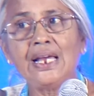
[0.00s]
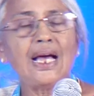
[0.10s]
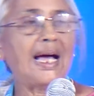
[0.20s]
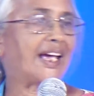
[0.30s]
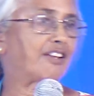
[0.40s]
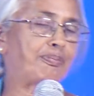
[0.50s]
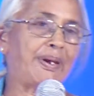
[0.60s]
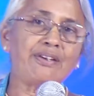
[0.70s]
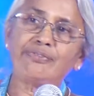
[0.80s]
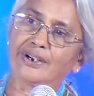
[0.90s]
I have
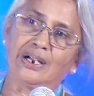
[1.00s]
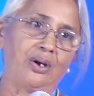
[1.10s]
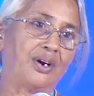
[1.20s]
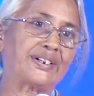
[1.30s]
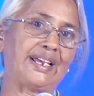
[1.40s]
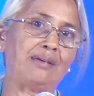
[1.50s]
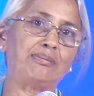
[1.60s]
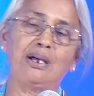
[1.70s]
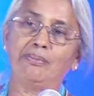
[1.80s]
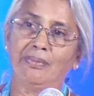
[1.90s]
been for a long
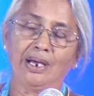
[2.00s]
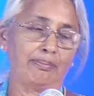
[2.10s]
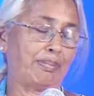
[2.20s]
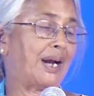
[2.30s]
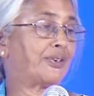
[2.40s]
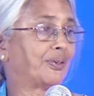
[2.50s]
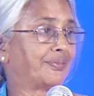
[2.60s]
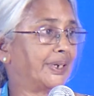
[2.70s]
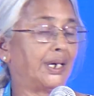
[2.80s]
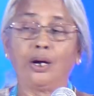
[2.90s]
time a part of
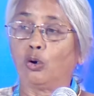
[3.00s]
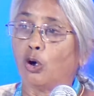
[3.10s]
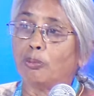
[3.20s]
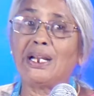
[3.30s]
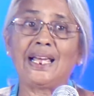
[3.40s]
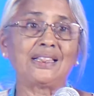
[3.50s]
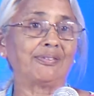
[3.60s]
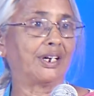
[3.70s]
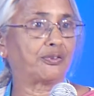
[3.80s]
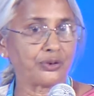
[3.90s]
the Global Health
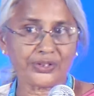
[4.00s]
Workforce